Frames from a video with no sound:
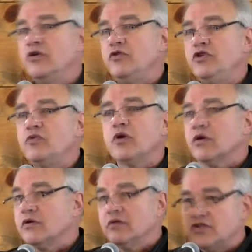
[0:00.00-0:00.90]
who you
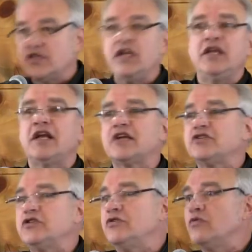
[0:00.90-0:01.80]
were sitting
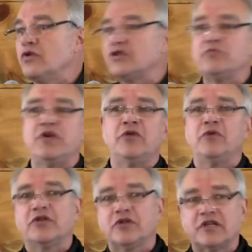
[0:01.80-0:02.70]
next to,
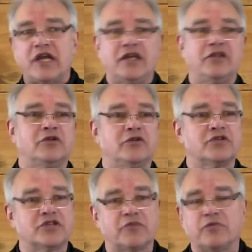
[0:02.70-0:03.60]
worshiping with, taking the
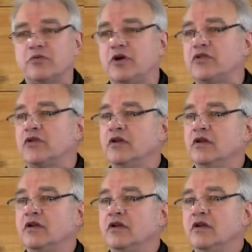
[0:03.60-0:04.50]
Lord's Supper with,
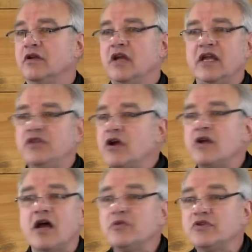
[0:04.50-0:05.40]
and
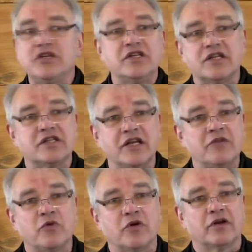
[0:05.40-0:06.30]
they're not with Jesus
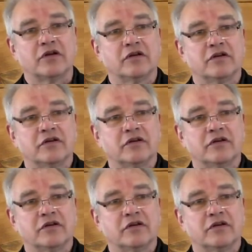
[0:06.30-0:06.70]
anymore?